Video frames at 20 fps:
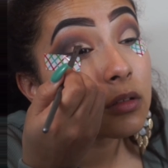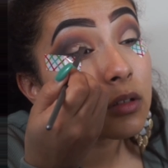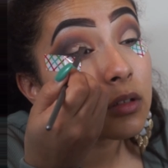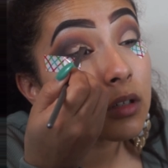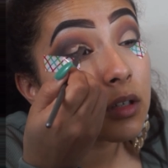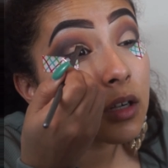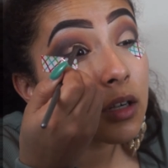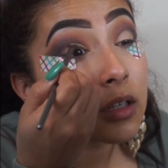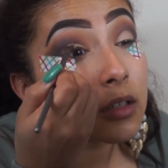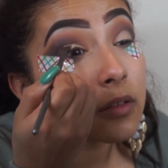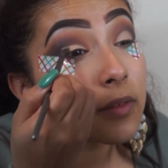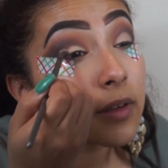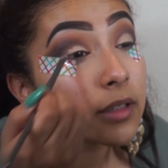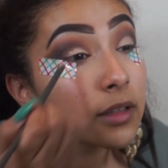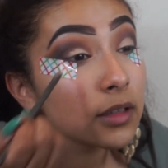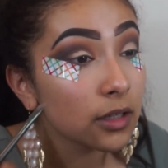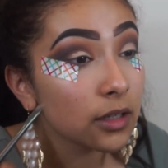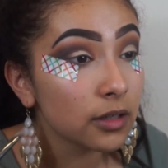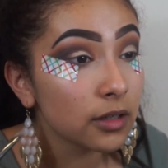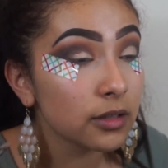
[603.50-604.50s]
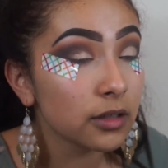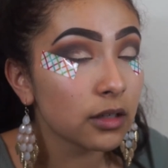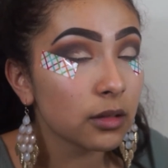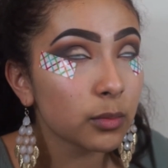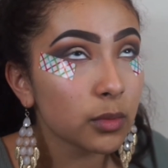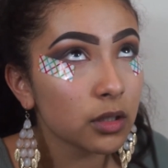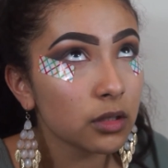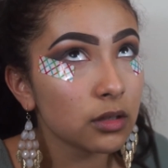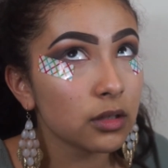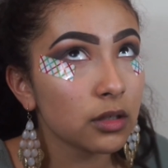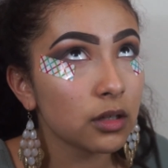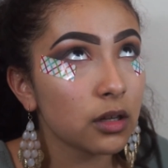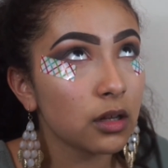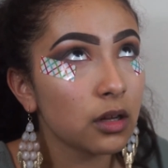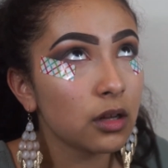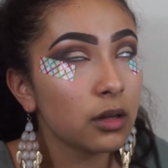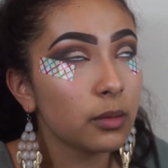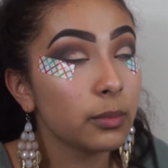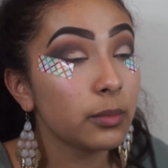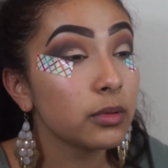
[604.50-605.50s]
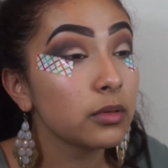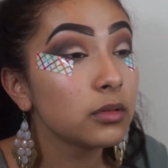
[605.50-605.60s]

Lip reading: kind of right there, and then I'm gonna look up,